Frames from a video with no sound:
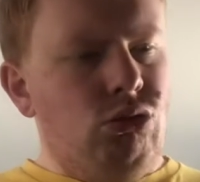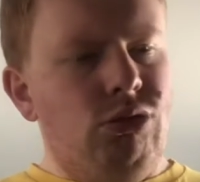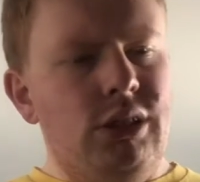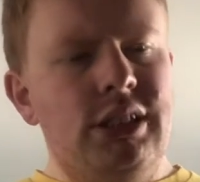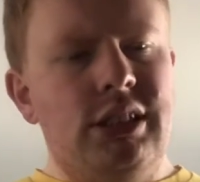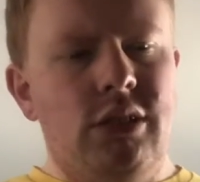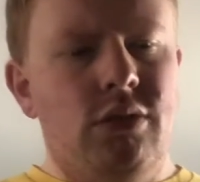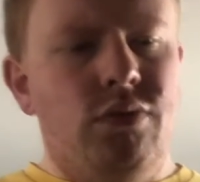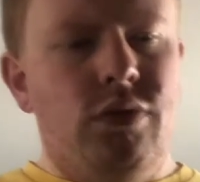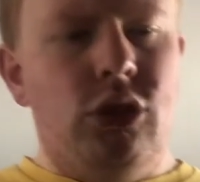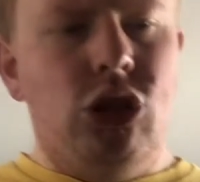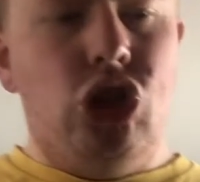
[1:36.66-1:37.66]
wizard
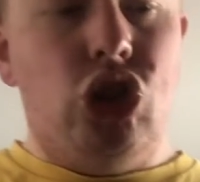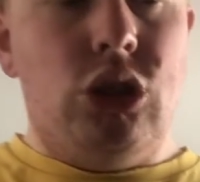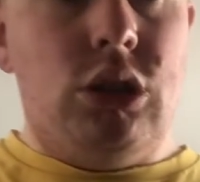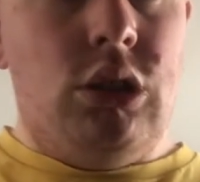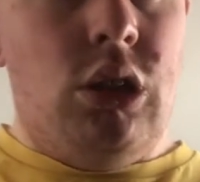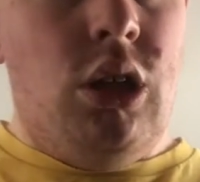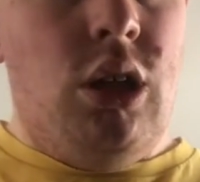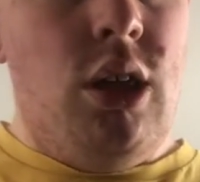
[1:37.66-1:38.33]
version.